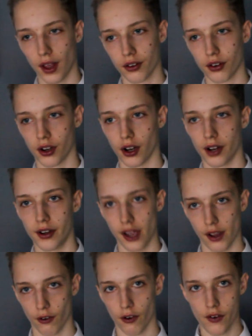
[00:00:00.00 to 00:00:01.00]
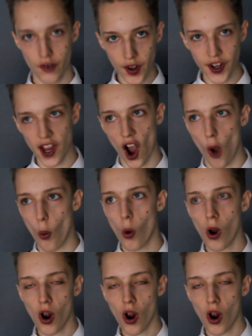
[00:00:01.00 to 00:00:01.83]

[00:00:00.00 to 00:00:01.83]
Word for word: that's a good idea for a video.